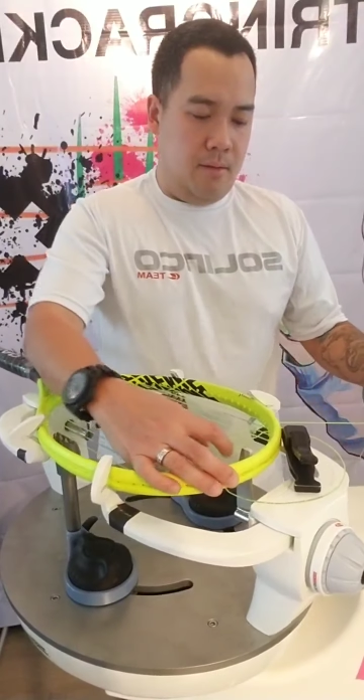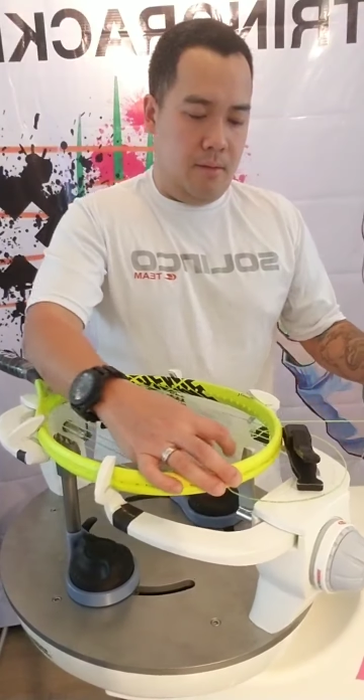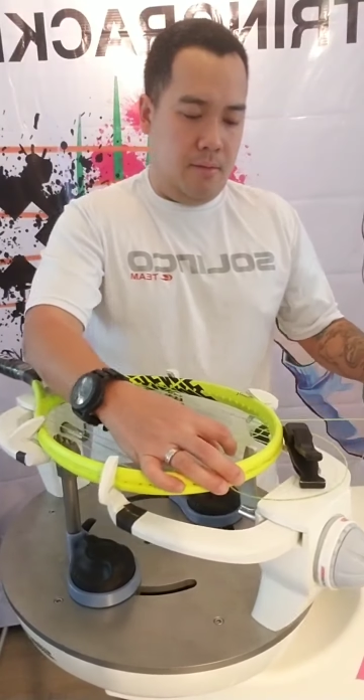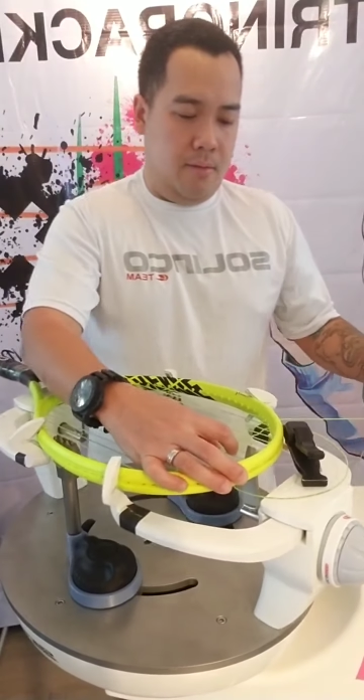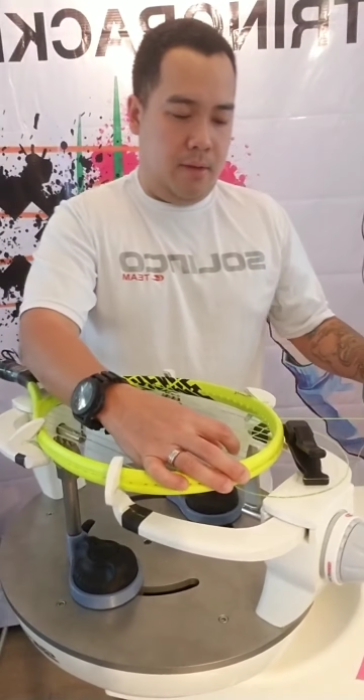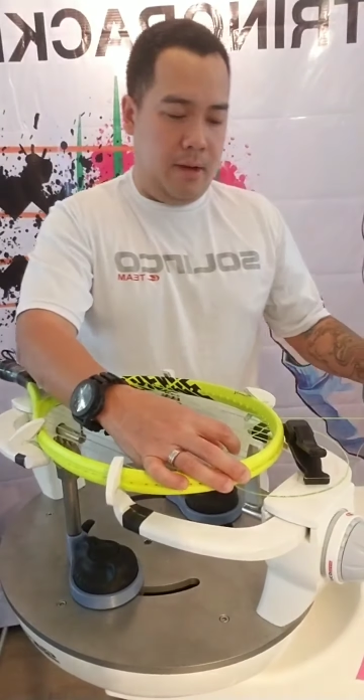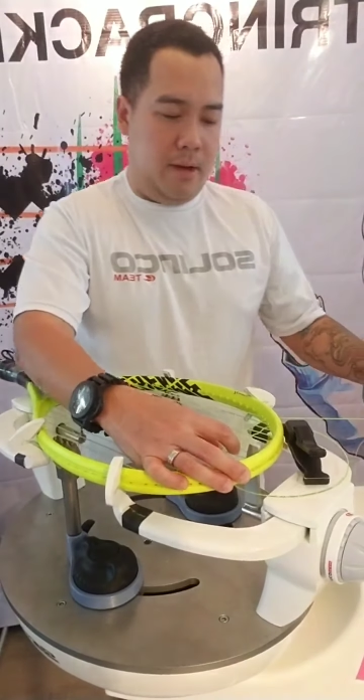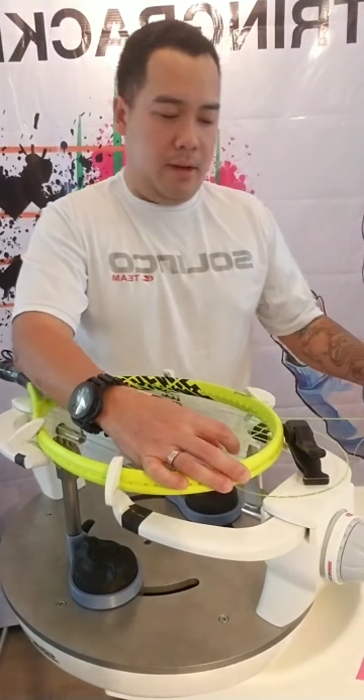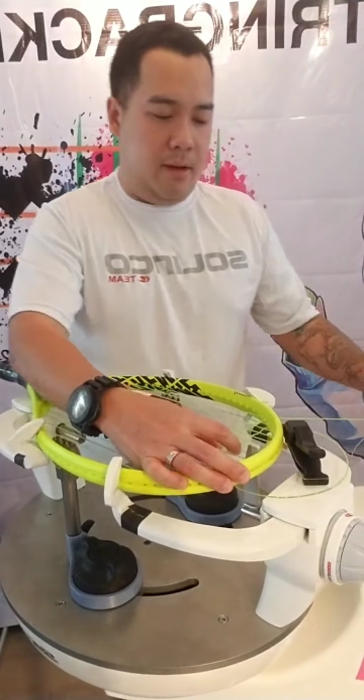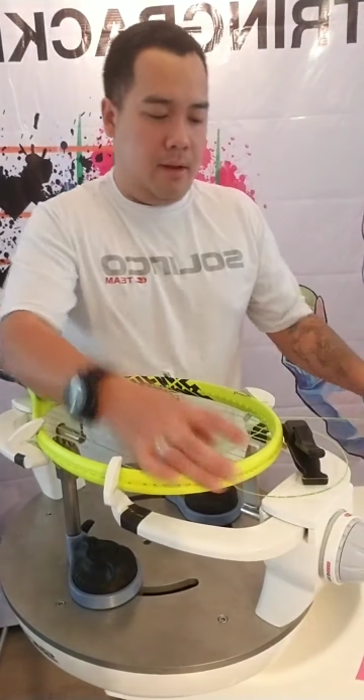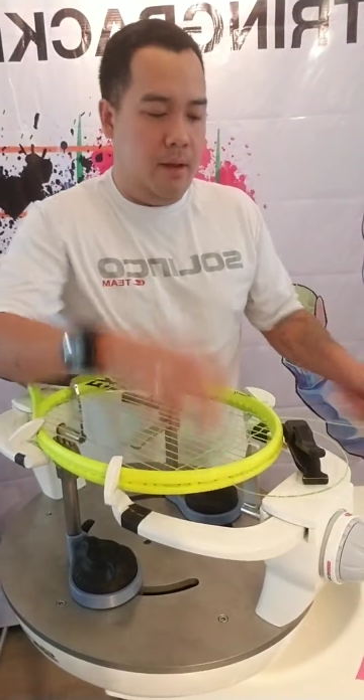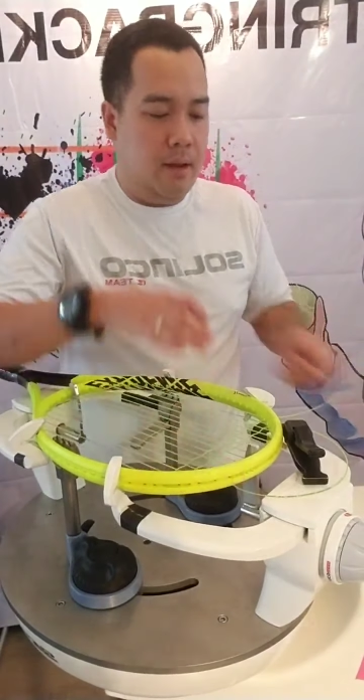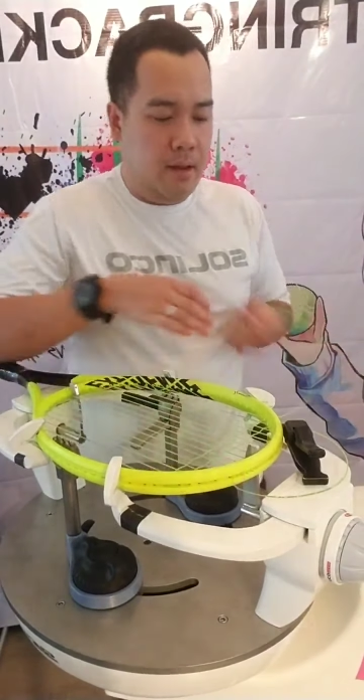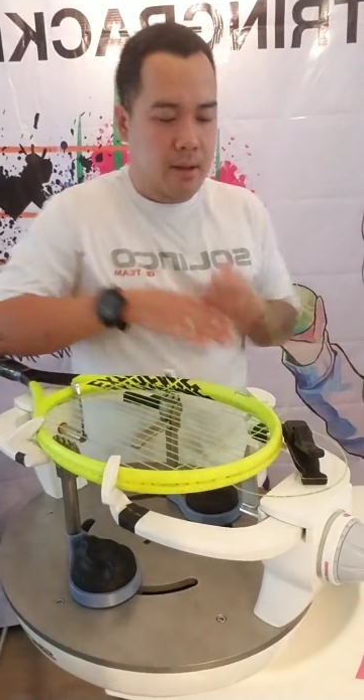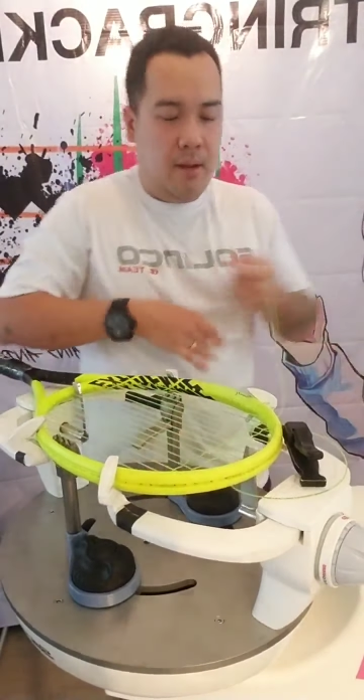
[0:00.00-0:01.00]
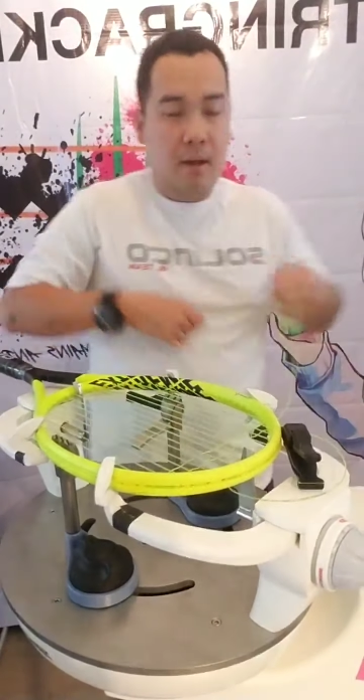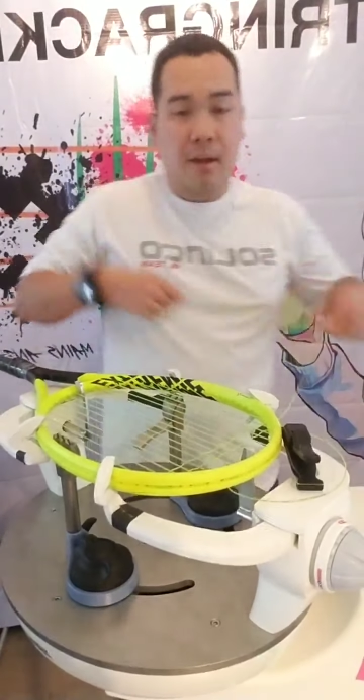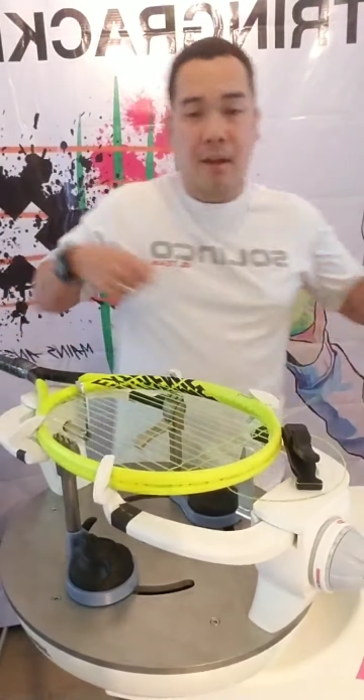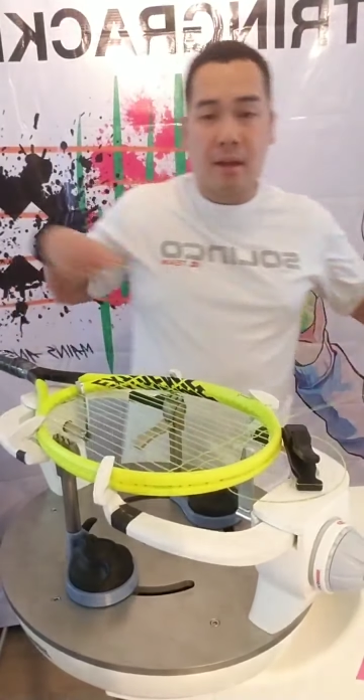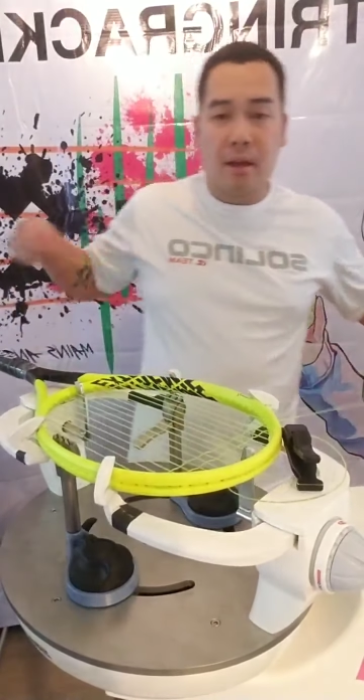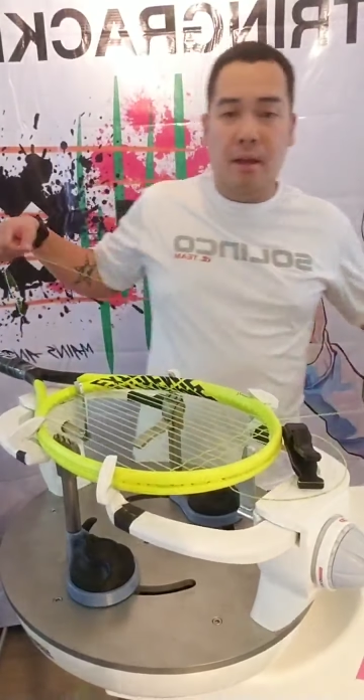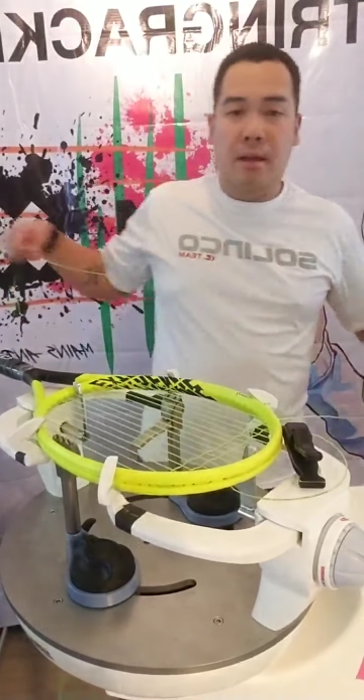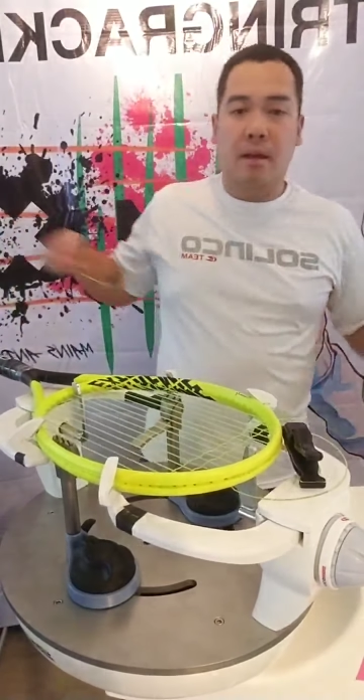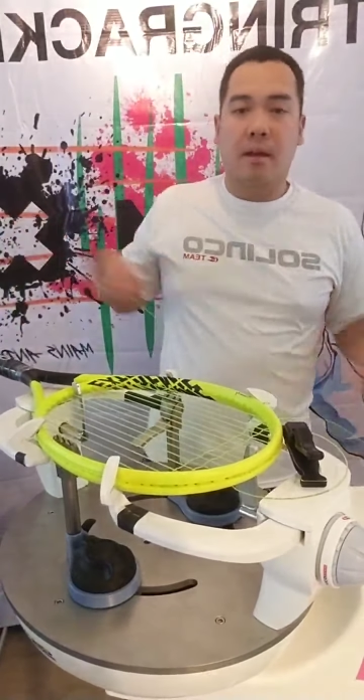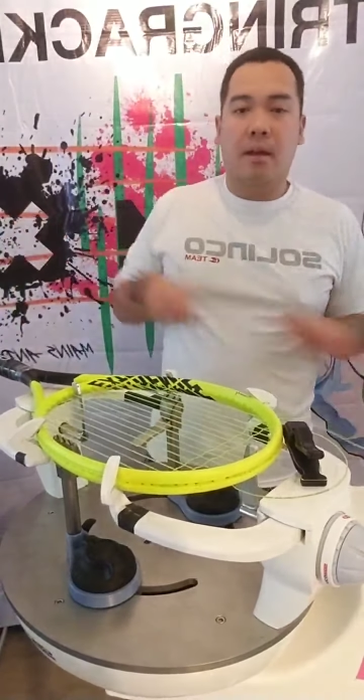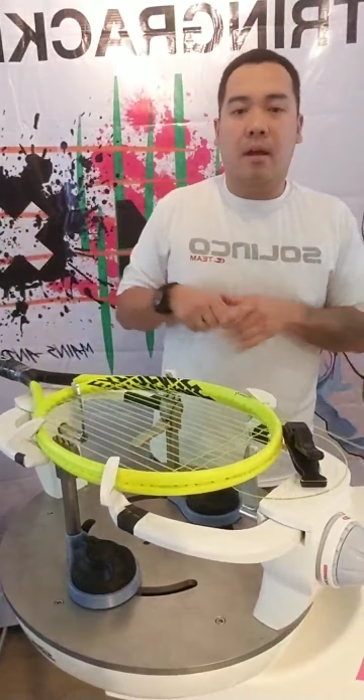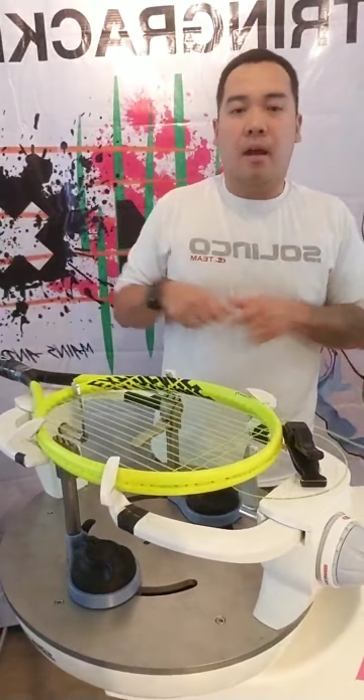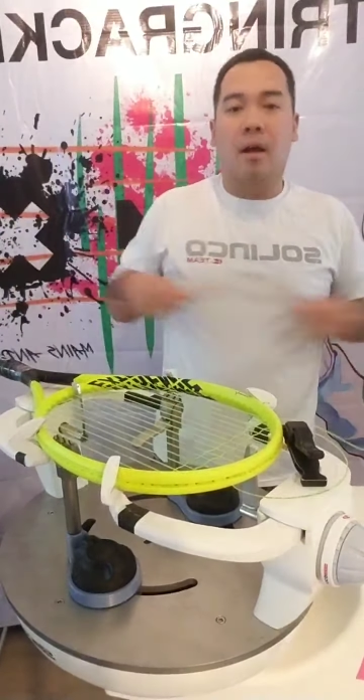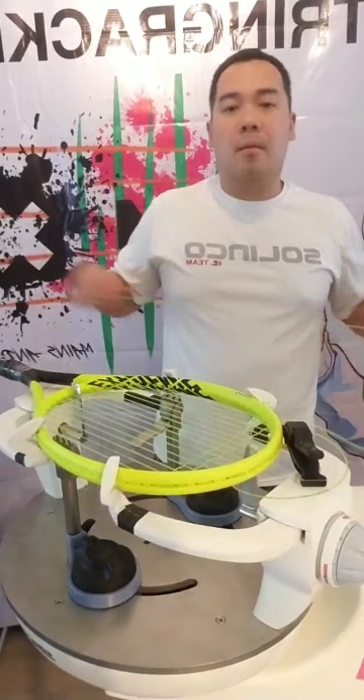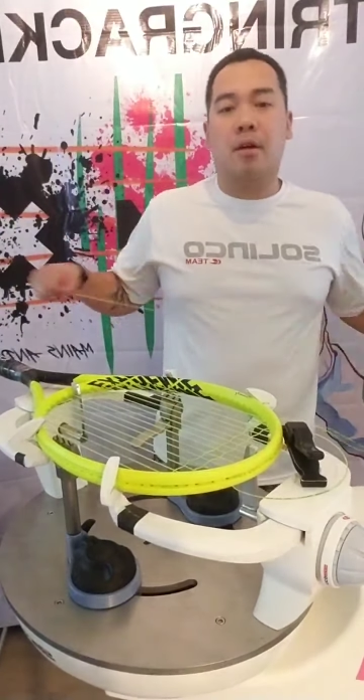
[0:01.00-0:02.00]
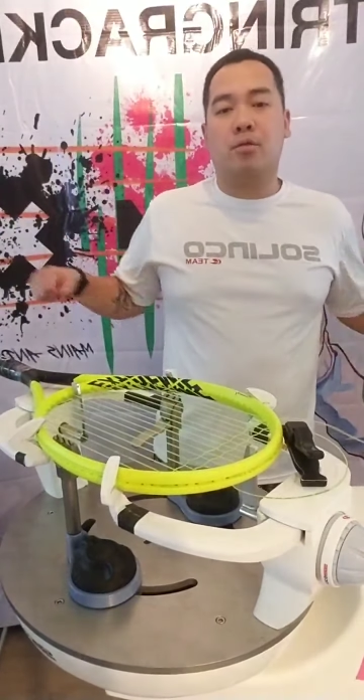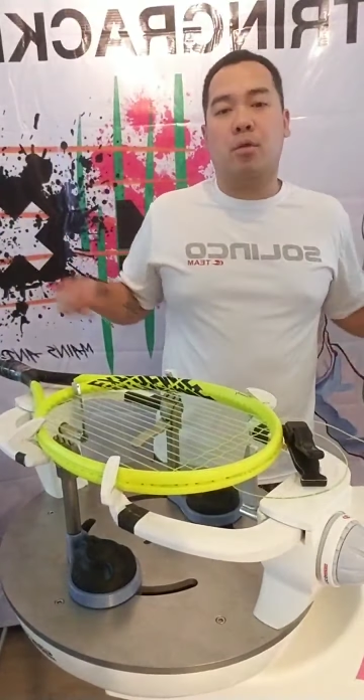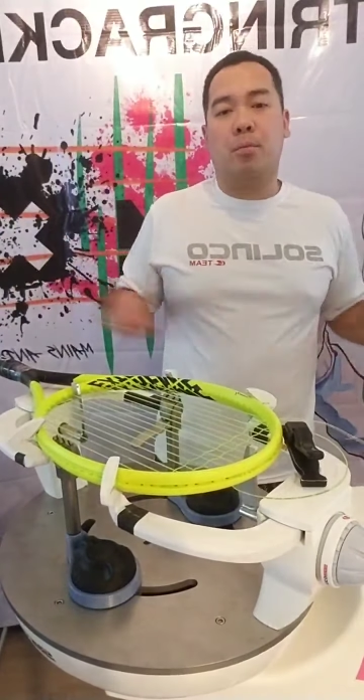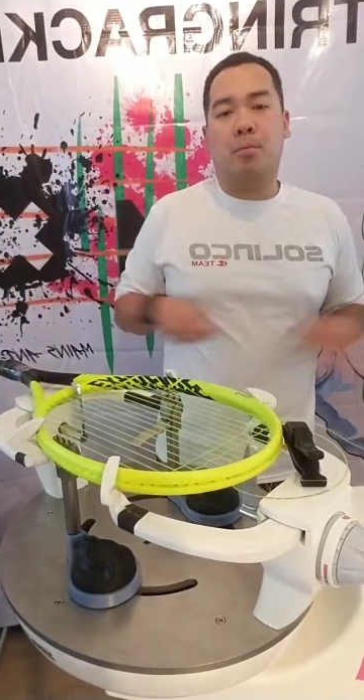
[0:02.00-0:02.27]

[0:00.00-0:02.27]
Right. I might as well